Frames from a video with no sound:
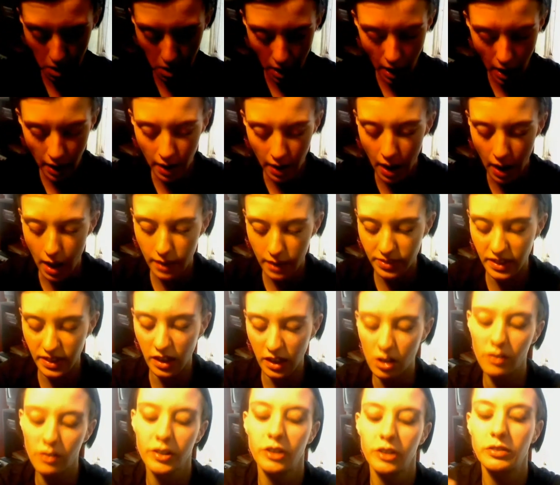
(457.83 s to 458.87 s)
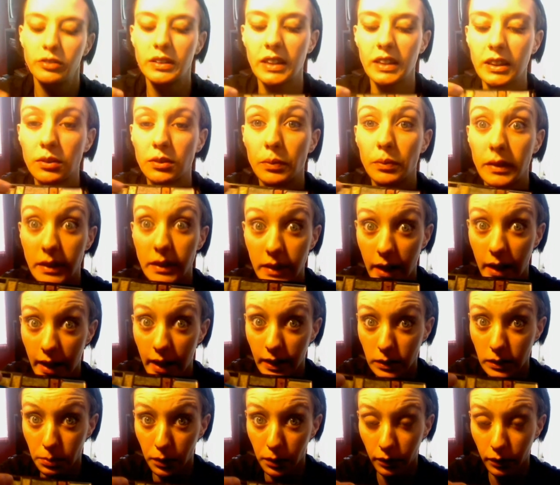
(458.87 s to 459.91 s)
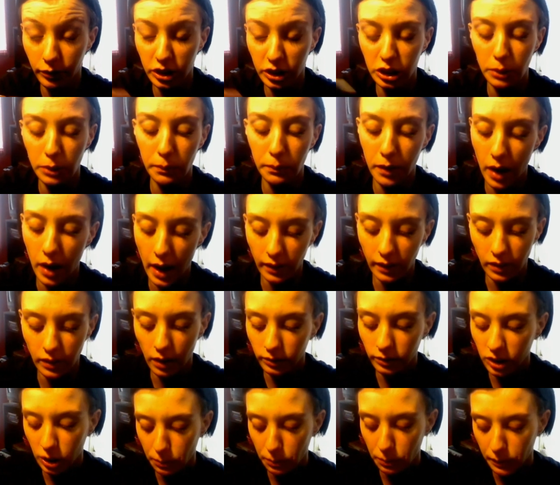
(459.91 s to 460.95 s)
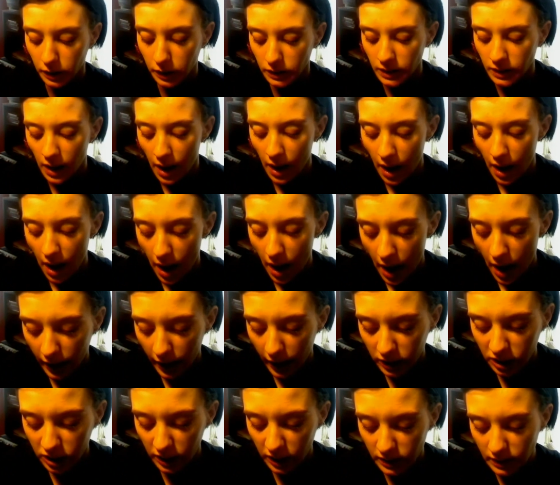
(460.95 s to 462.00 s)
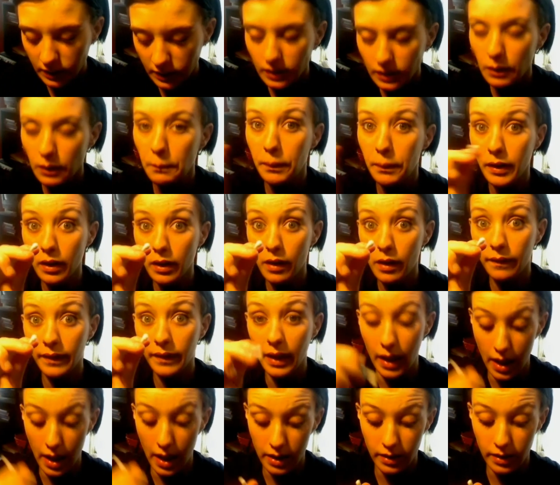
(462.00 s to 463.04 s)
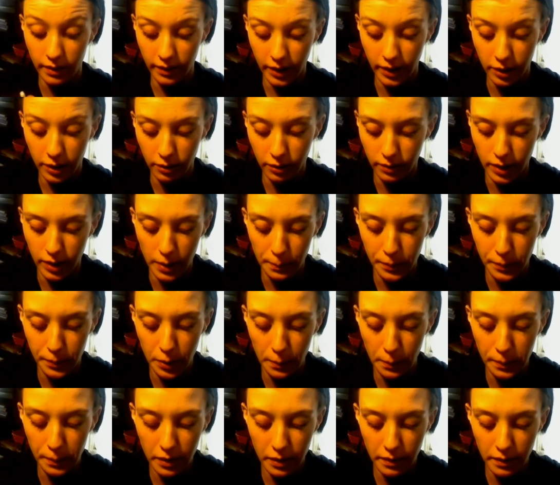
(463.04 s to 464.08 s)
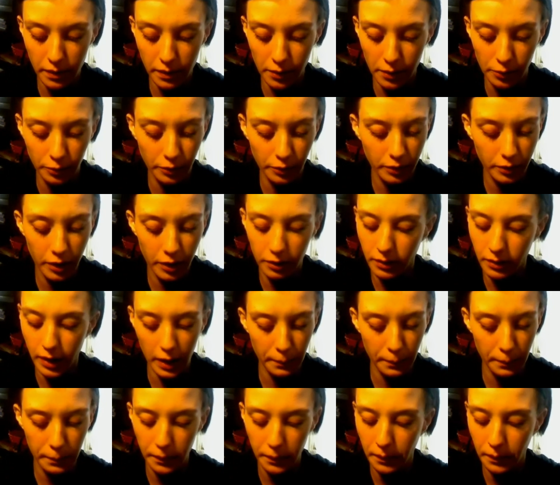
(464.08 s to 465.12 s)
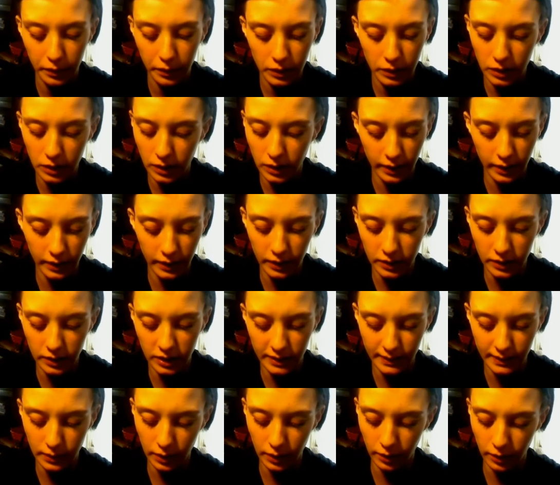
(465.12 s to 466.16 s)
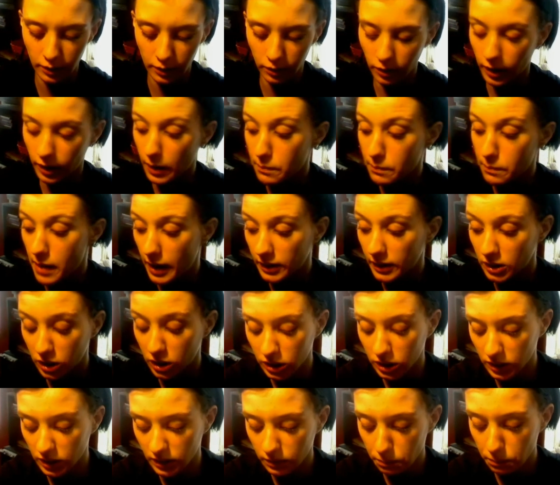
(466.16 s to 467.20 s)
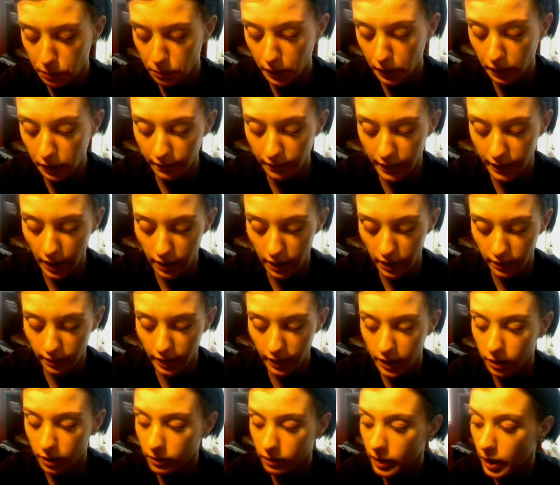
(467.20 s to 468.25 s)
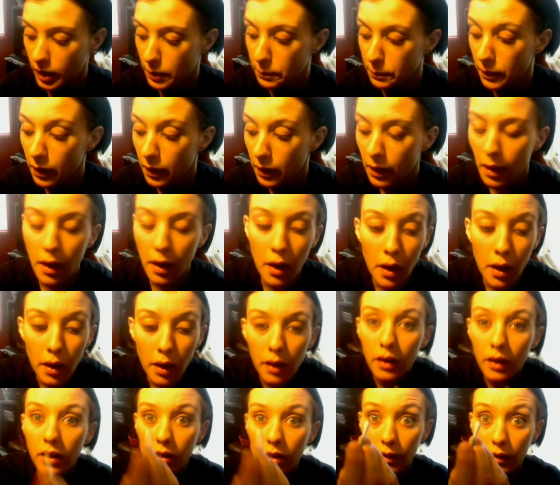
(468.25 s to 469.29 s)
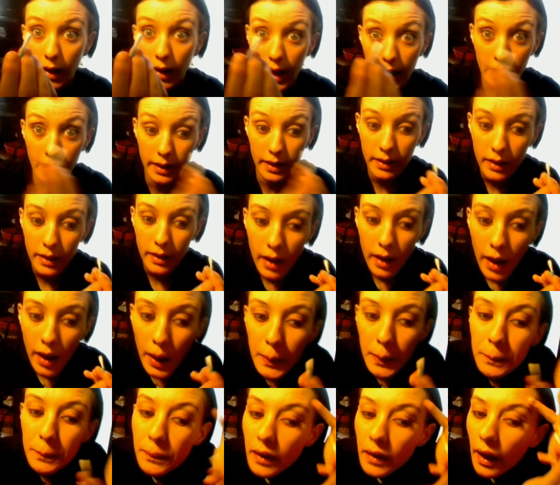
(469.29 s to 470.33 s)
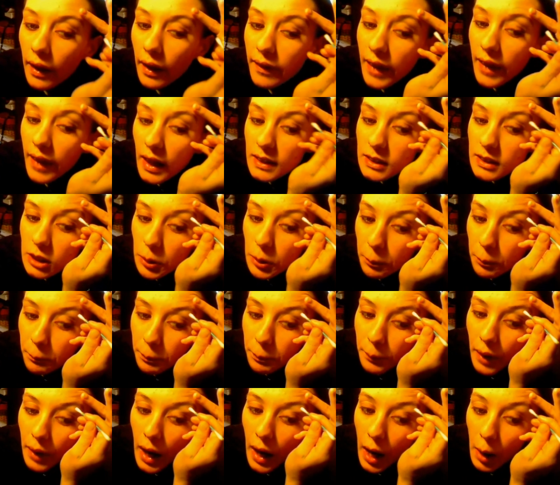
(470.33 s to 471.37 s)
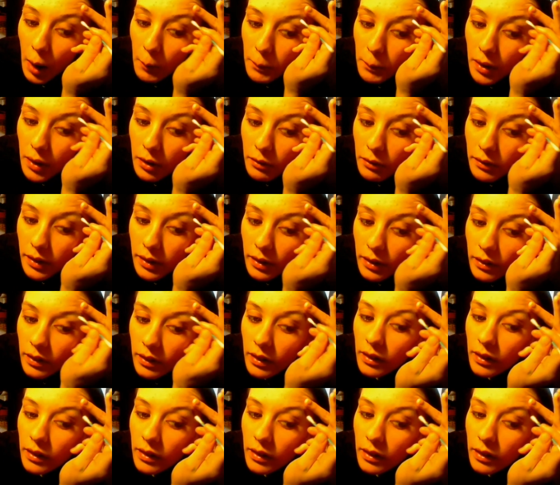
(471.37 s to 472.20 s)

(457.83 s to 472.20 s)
I think I'll use this one today. It's more of a shimmer. I love shimmers. And just put it on the end of the Q-tip. Don't put it on the whole Q-tip. It'll look a mess. Just put it on the end of the Q-tip. Go ahead and apply that to your brow bone.